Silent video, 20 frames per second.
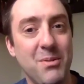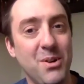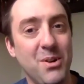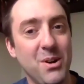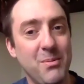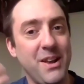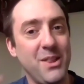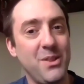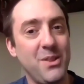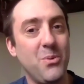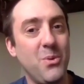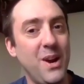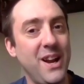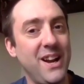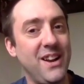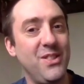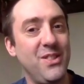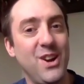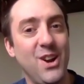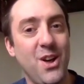They were all about
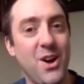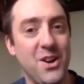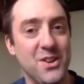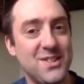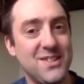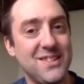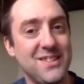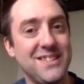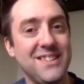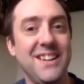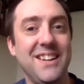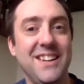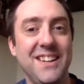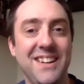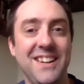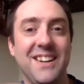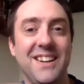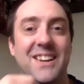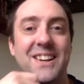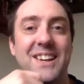the win and the loss,
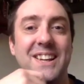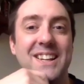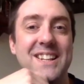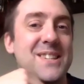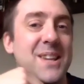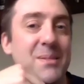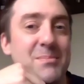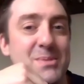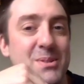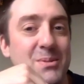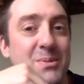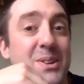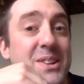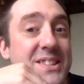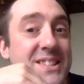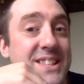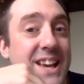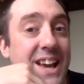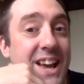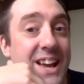you know, in
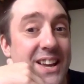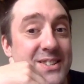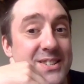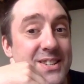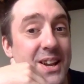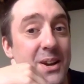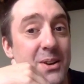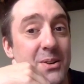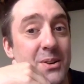terms of what's there.